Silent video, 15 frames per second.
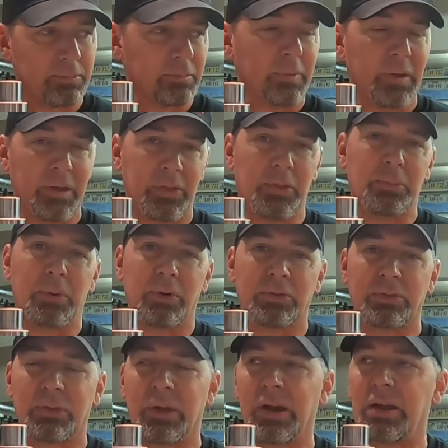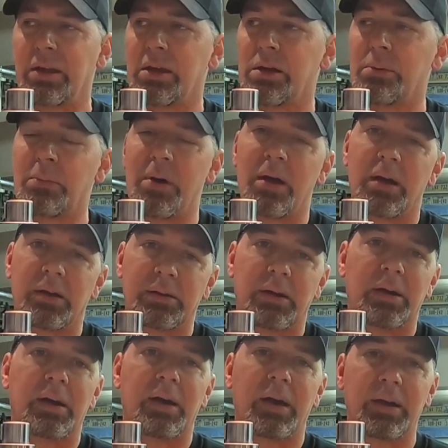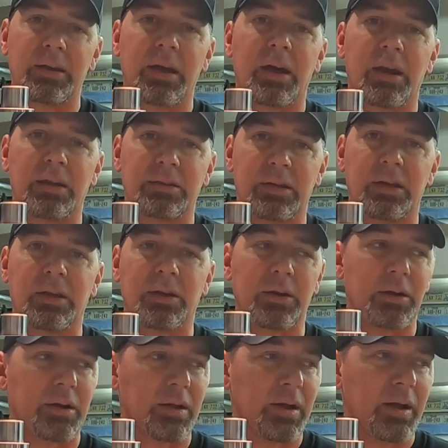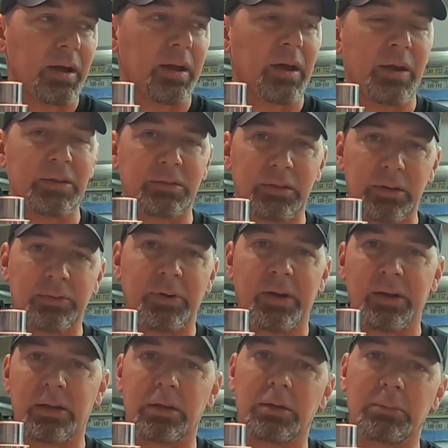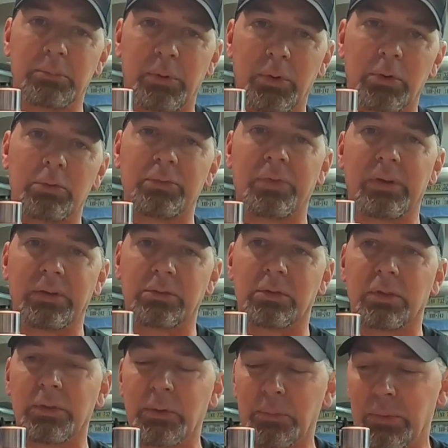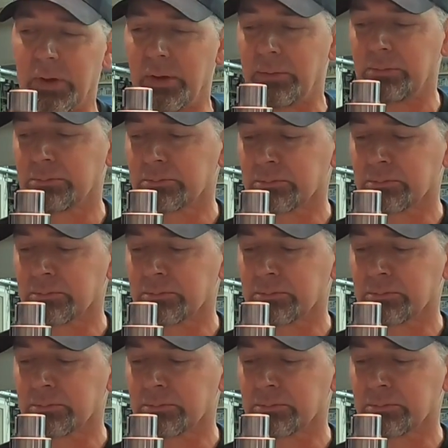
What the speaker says: being the person that I am, I gotta tinker. I gotta see if I can improve things a little bit.